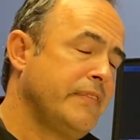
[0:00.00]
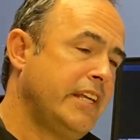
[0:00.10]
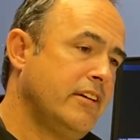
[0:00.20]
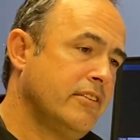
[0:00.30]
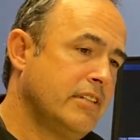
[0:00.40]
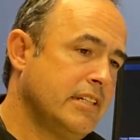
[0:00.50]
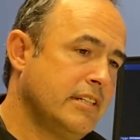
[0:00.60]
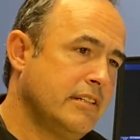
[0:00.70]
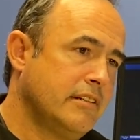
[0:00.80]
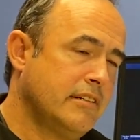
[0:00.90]

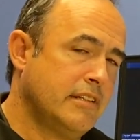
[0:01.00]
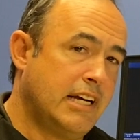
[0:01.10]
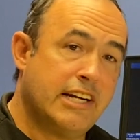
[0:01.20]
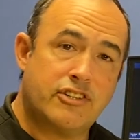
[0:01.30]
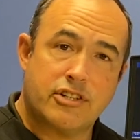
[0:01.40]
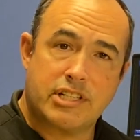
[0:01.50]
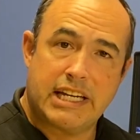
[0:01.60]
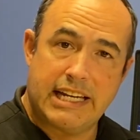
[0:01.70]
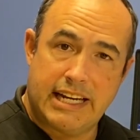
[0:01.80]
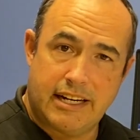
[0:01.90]
the Hunter's
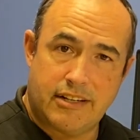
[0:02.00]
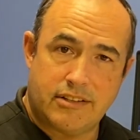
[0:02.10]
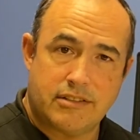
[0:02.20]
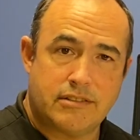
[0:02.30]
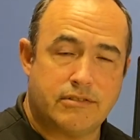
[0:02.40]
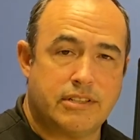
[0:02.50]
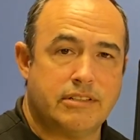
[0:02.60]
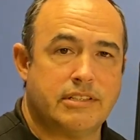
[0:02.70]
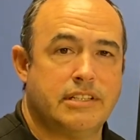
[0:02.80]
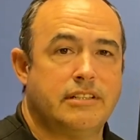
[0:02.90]
canal, where
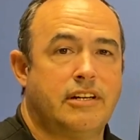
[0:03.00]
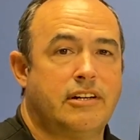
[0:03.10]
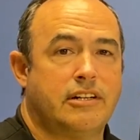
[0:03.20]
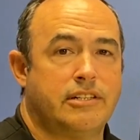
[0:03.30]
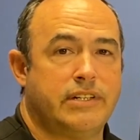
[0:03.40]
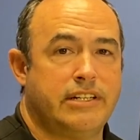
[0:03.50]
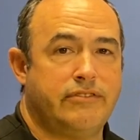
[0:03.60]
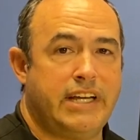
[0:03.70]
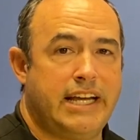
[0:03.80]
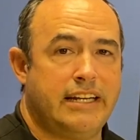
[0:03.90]
the artery and
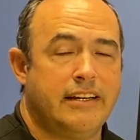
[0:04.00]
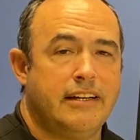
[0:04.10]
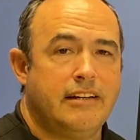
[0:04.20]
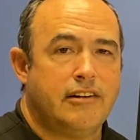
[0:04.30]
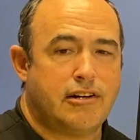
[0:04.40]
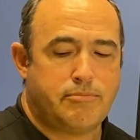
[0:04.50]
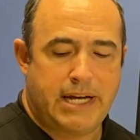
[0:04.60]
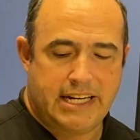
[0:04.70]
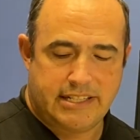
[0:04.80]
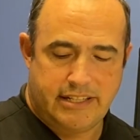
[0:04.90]
vein are
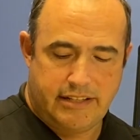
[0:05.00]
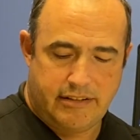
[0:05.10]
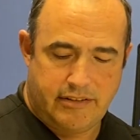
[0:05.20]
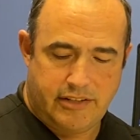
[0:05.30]
passing,